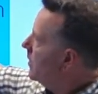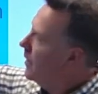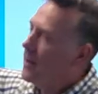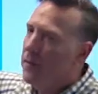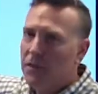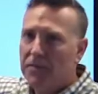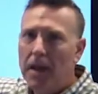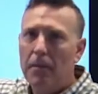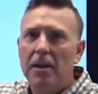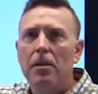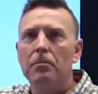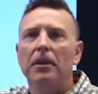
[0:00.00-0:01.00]
then I'd have a
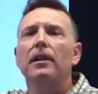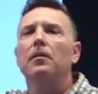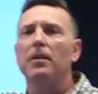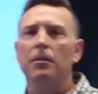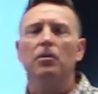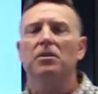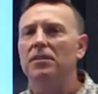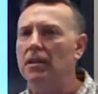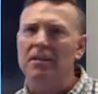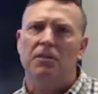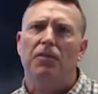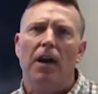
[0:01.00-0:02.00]
flat end plate, and people would say,
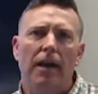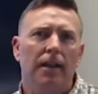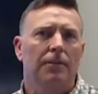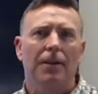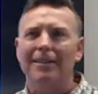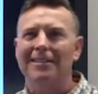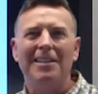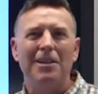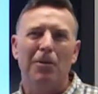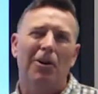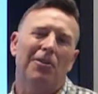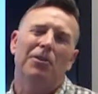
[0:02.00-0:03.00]
that's fine, I've got a
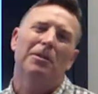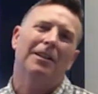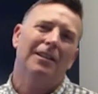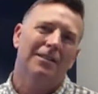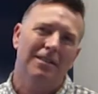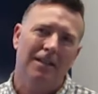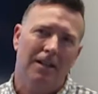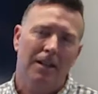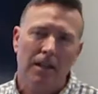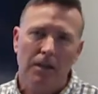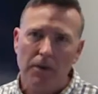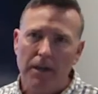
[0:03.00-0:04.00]
T-bar, nobody can see it
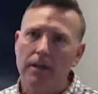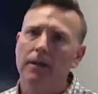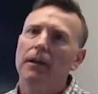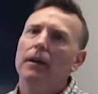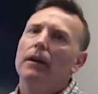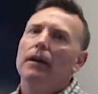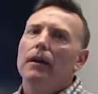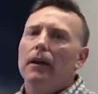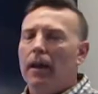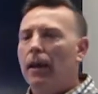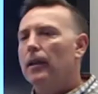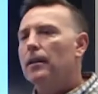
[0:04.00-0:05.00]
anyway.
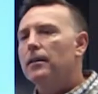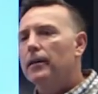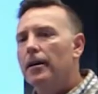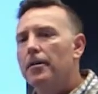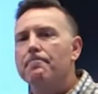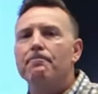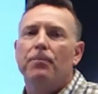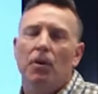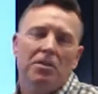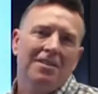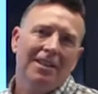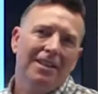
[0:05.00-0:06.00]
And
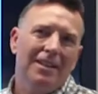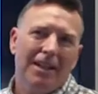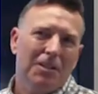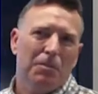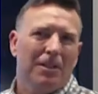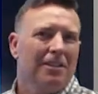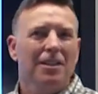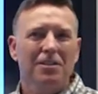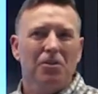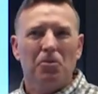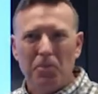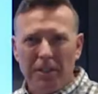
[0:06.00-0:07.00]
we'd say yes, but it
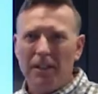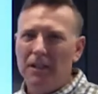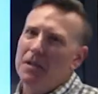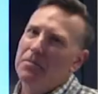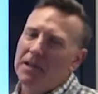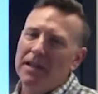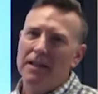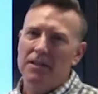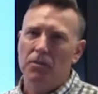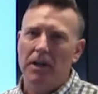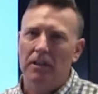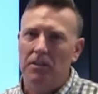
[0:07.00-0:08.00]
doesn't really play as
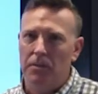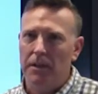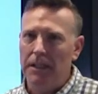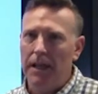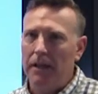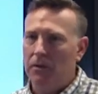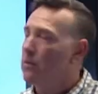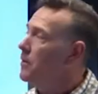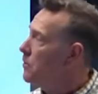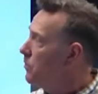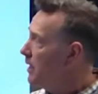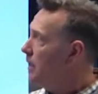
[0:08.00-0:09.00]
well as we'd like. What
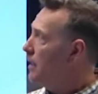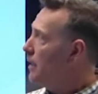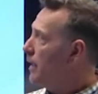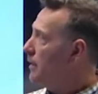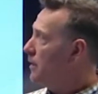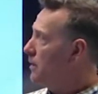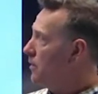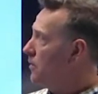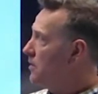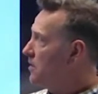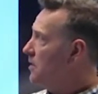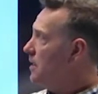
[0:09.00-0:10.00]
we'd really like to do
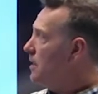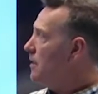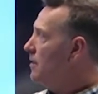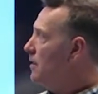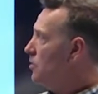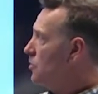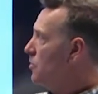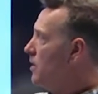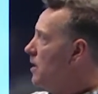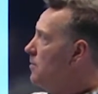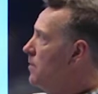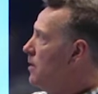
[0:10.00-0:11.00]
is see this
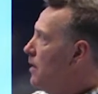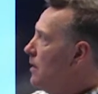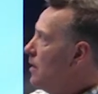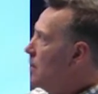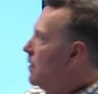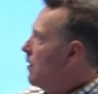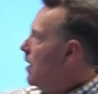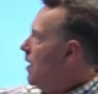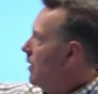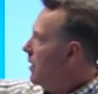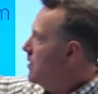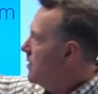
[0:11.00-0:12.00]
trim
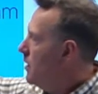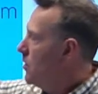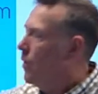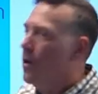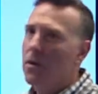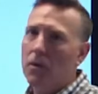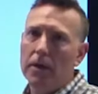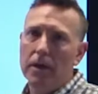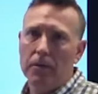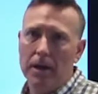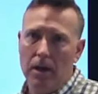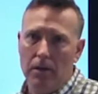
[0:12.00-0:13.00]
continue all the way
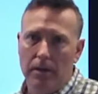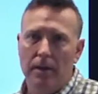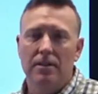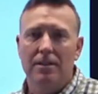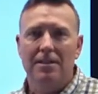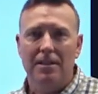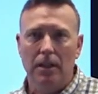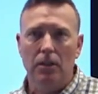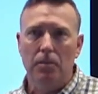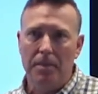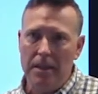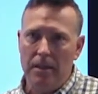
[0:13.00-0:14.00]
around as a
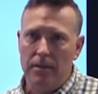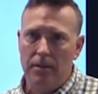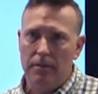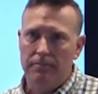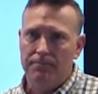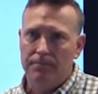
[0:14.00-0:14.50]
single piece.